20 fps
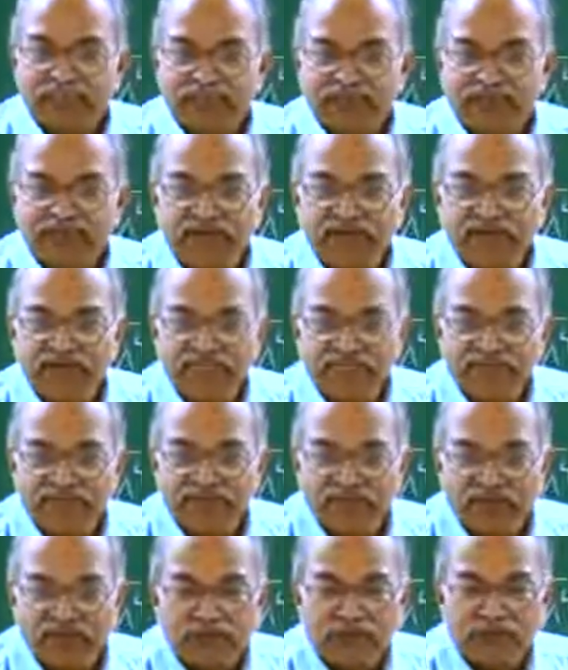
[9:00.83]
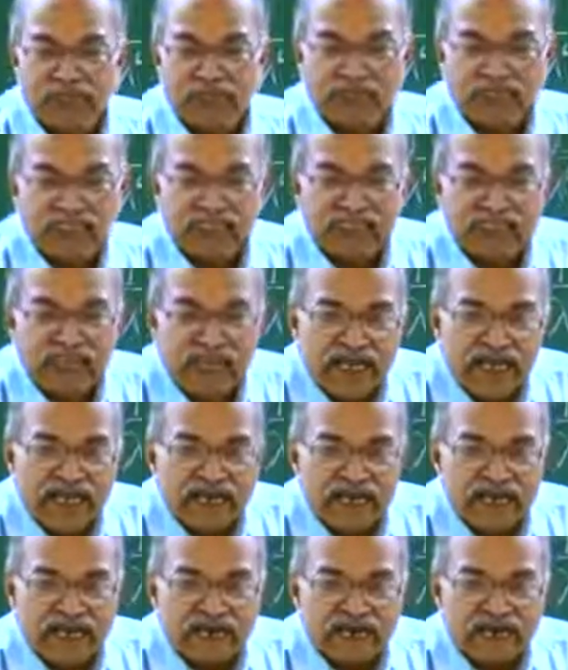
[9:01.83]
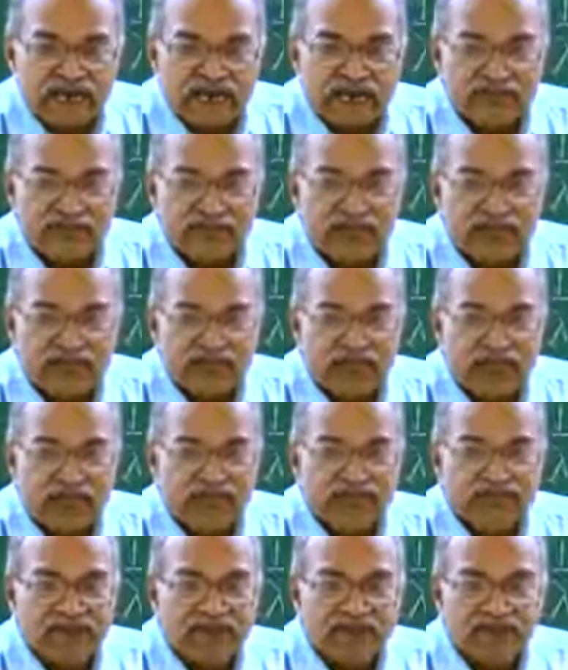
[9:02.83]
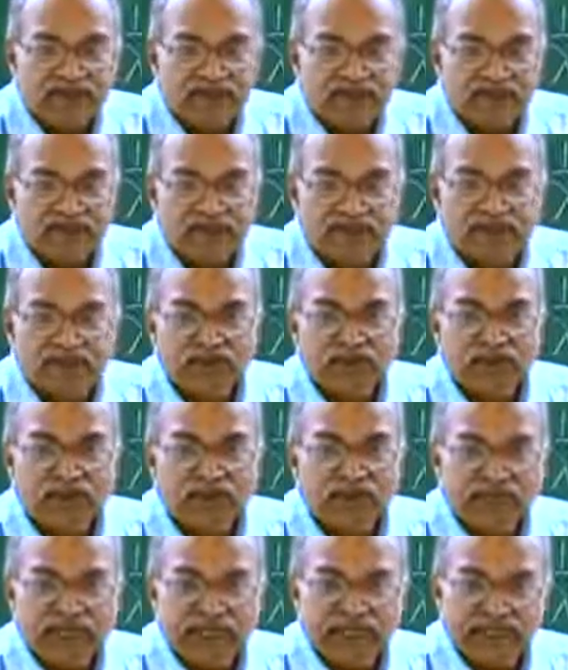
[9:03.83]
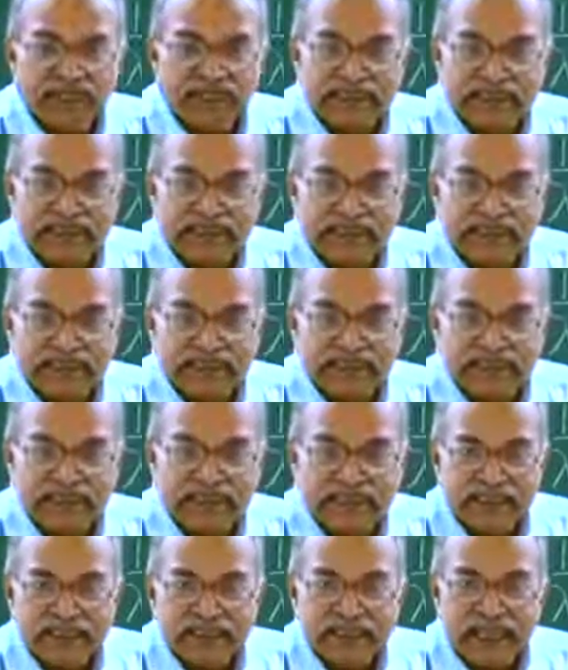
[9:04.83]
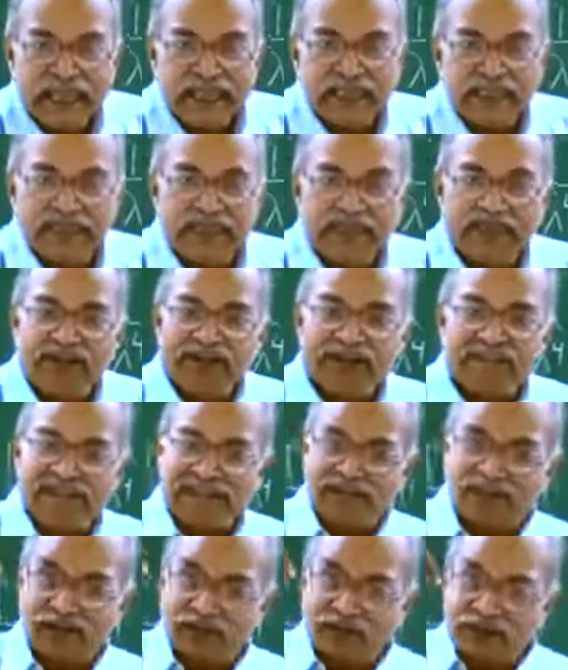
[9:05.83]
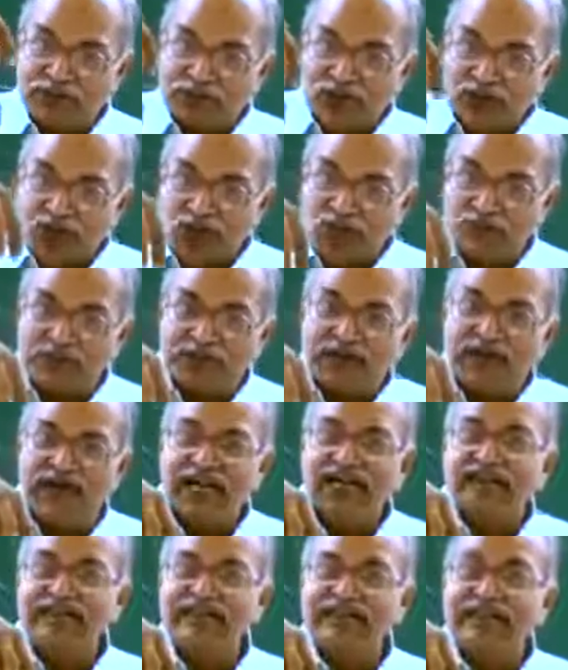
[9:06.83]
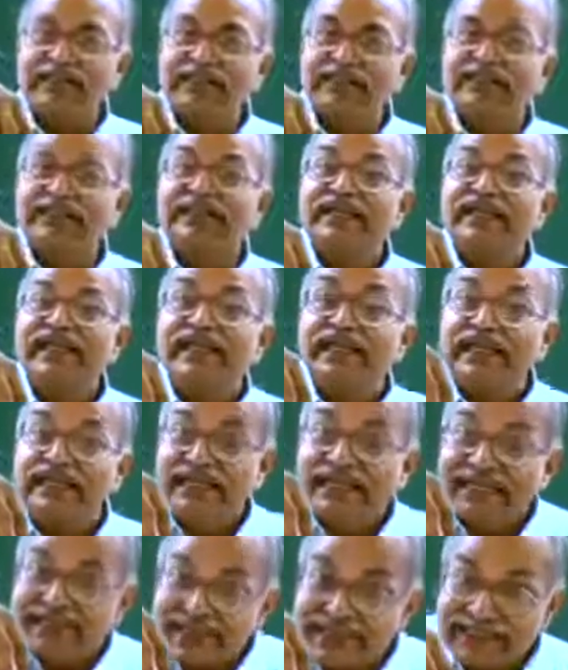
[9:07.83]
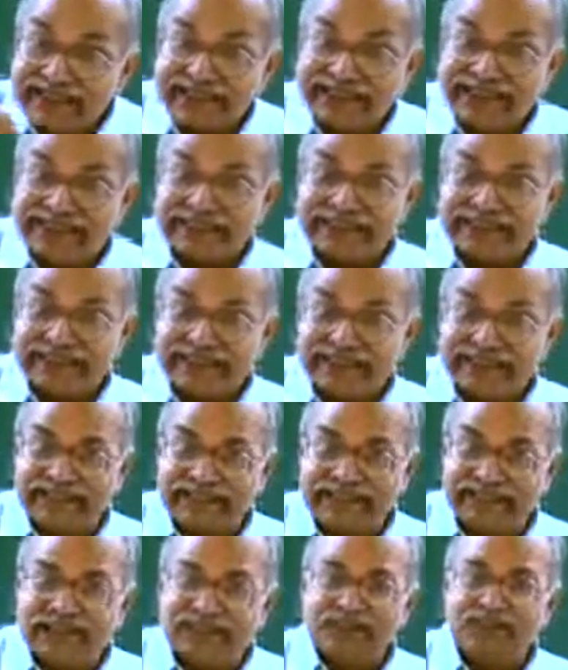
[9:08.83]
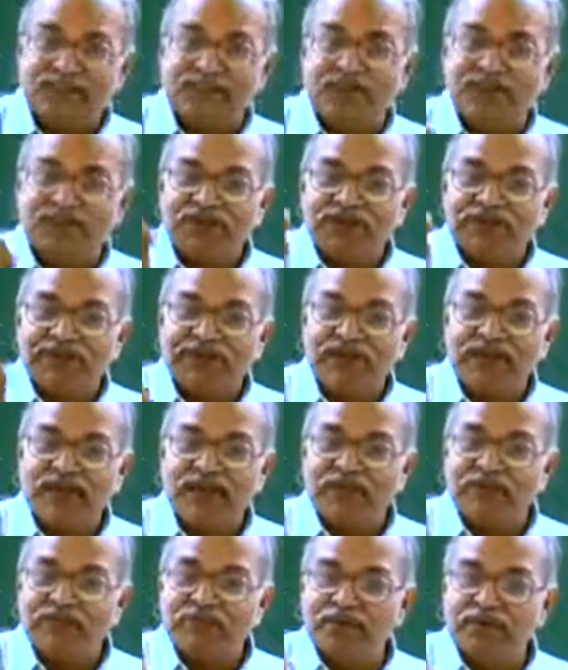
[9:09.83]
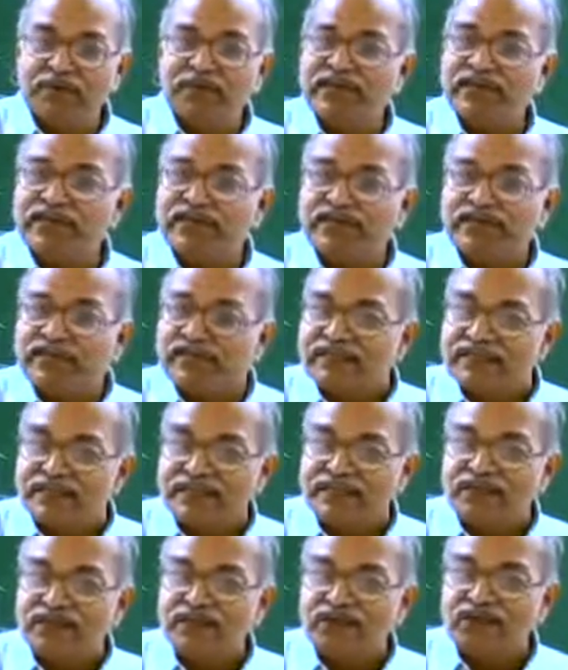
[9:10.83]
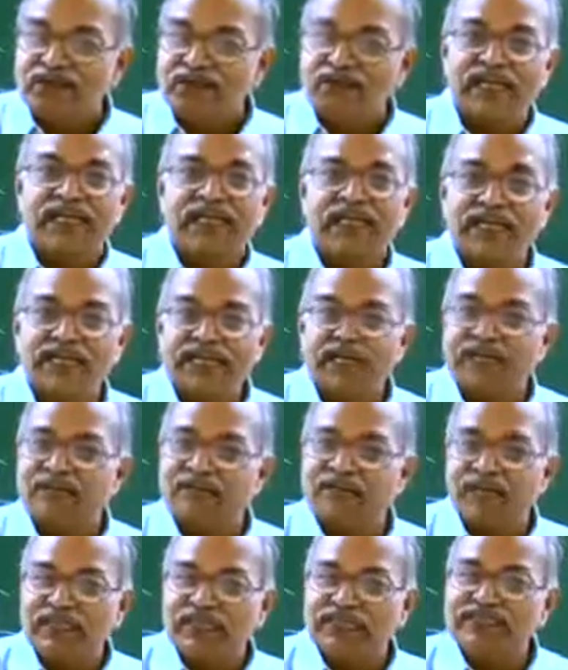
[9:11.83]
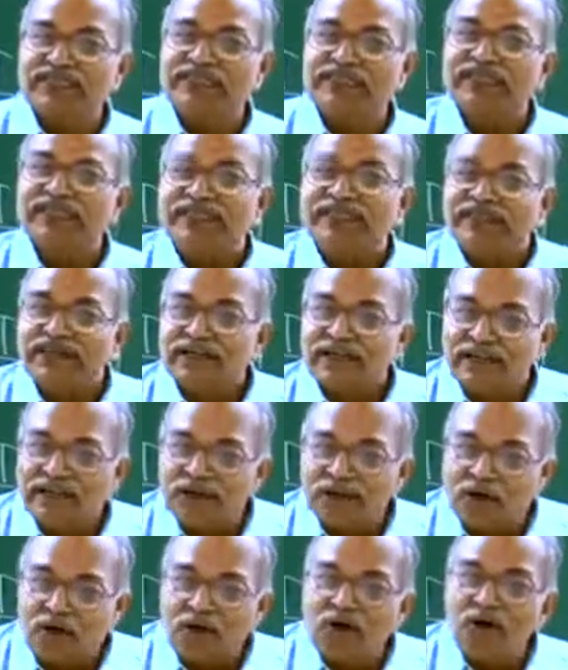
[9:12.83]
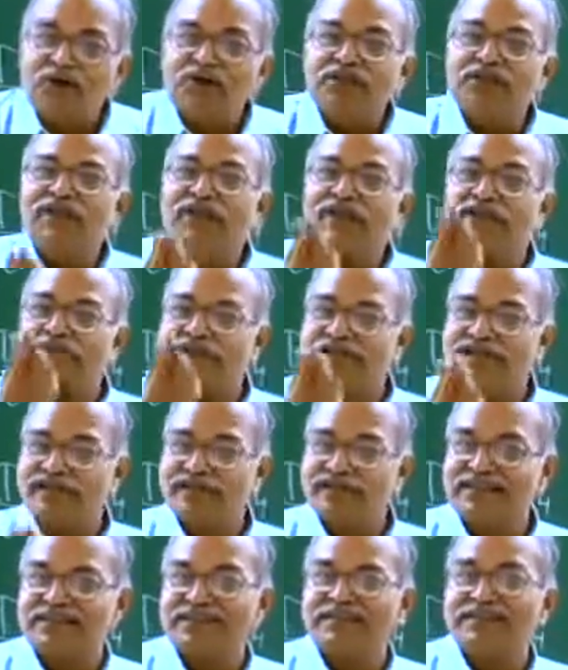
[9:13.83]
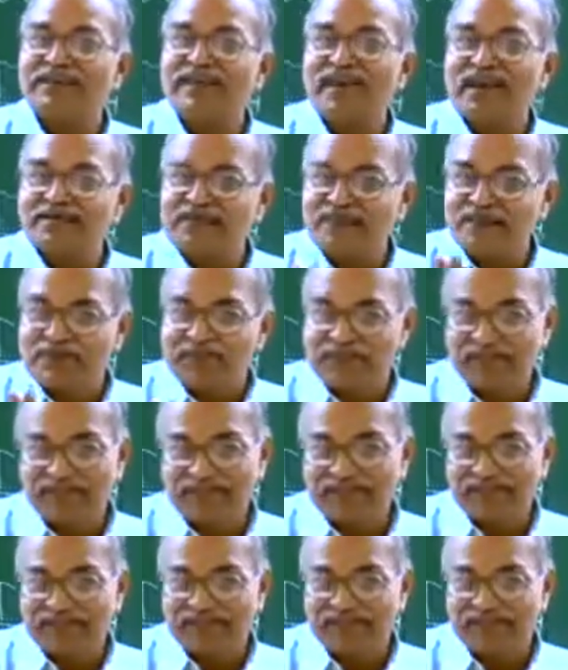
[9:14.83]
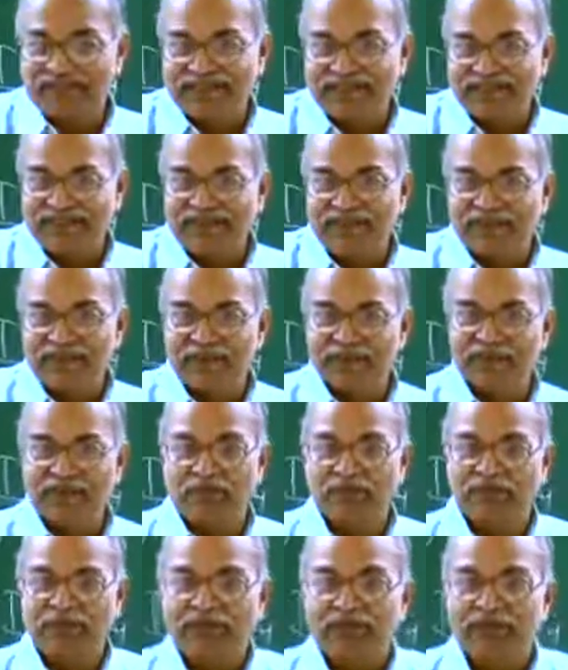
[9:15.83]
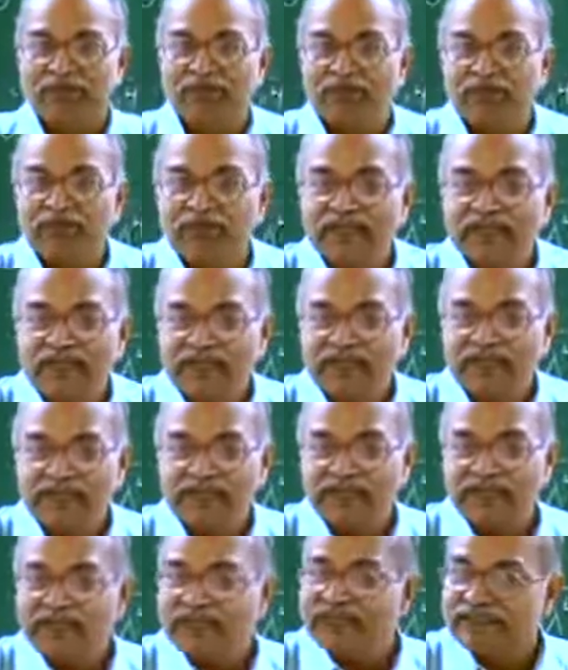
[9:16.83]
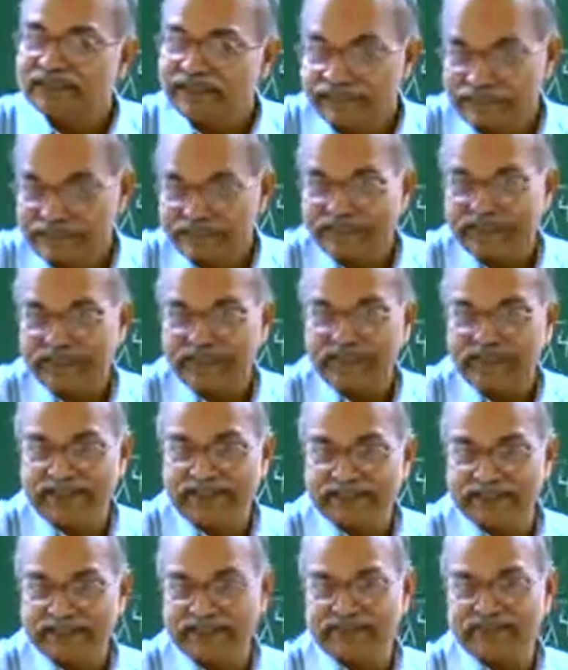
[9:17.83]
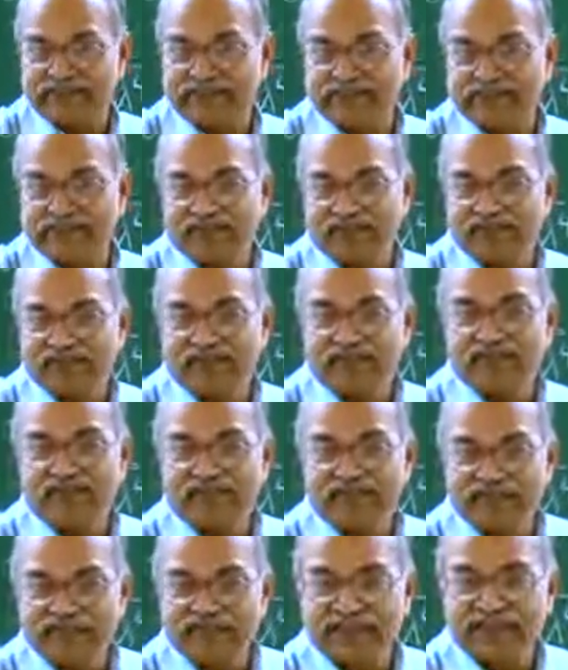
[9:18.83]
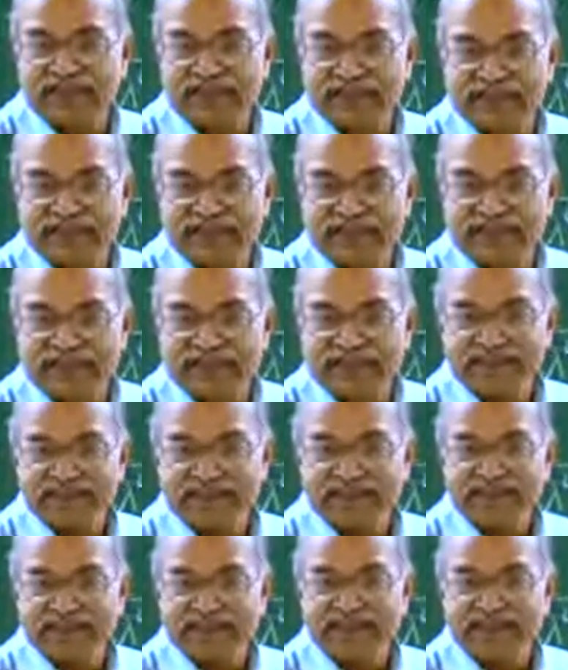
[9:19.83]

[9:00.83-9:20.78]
if I see from the side, I will get more intensity, and if I see from top, I will get less intensity, because a dipole does not radiate much along that direction of the dipole moment, but perpendicular direction, yes, it does with larger intensity.